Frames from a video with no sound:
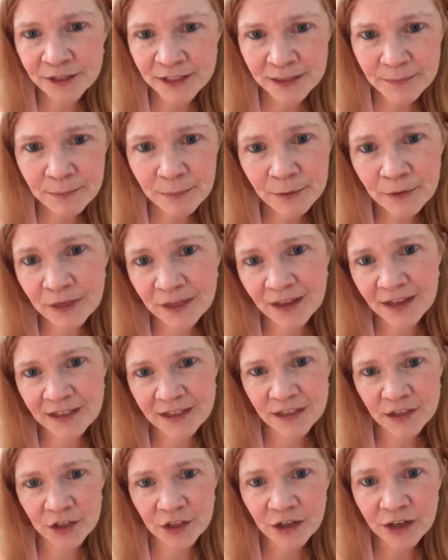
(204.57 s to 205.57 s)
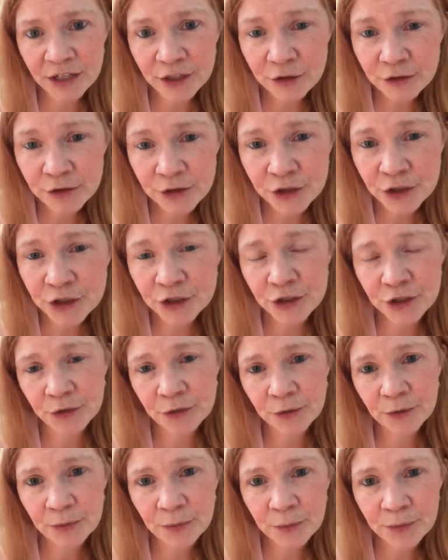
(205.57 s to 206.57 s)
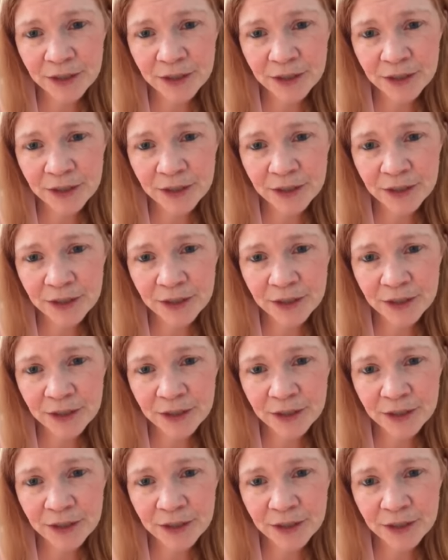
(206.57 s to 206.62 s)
simple things that I used to do,